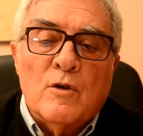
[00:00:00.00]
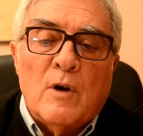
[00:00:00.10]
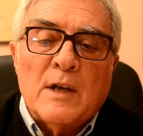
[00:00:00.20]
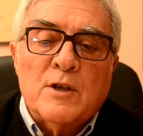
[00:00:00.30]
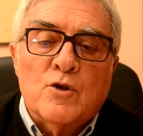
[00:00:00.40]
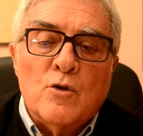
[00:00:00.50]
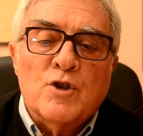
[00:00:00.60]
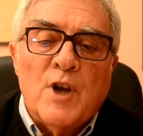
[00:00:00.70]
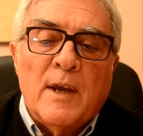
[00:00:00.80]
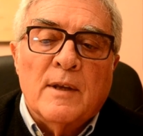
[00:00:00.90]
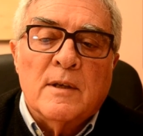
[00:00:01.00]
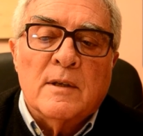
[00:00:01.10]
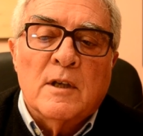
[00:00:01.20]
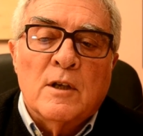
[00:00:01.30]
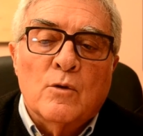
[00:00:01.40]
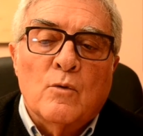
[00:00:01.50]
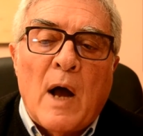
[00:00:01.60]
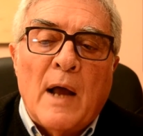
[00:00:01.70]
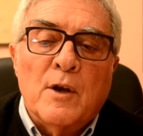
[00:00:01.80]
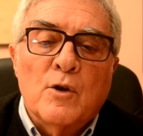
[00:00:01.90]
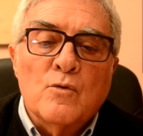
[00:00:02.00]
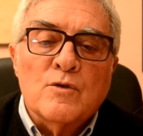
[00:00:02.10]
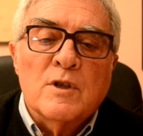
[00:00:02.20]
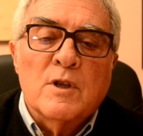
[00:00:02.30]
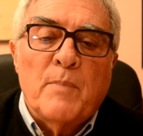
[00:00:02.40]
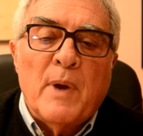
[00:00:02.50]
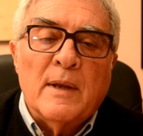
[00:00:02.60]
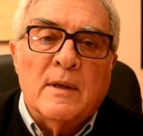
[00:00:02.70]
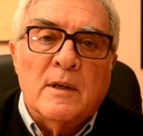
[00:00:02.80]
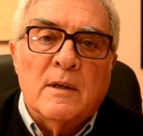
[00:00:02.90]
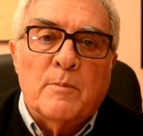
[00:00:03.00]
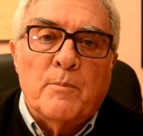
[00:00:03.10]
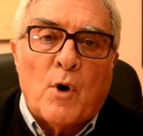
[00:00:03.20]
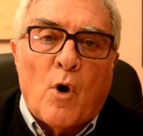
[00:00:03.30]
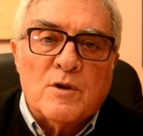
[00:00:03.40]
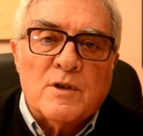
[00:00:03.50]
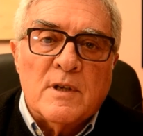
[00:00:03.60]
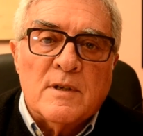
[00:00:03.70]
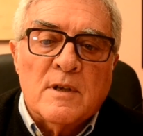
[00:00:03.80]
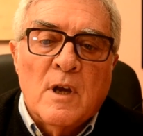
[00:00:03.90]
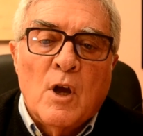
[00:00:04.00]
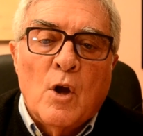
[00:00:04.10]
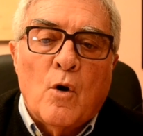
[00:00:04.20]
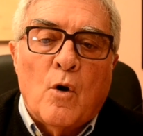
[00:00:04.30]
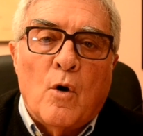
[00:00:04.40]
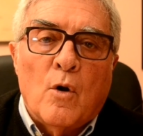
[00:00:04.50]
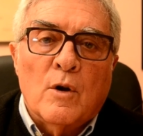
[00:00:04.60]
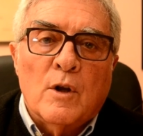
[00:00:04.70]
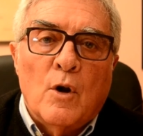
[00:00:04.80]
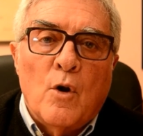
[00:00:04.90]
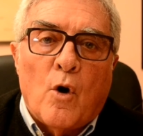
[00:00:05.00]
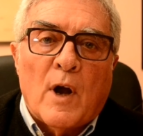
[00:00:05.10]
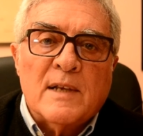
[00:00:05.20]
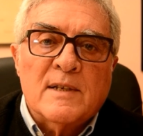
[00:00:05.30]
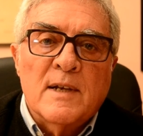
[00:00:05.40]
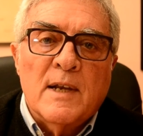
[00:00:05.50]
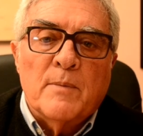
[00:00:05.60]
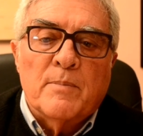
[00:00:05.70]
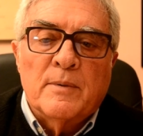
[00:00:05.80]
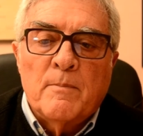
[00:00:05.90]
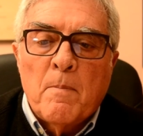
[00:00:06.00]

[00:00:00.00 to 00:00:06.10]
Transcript: associated to an use-dependent process called local sleep.